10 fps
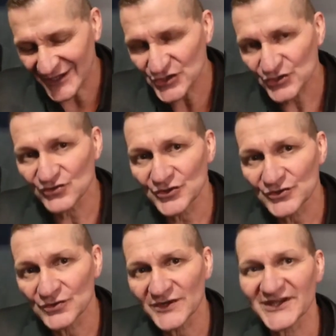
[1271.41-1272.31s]
you
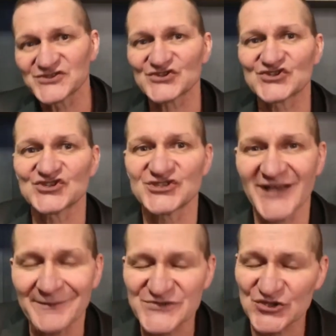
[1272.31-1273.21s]
do is a
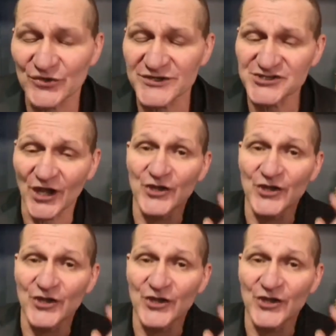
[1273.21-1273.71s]
step towards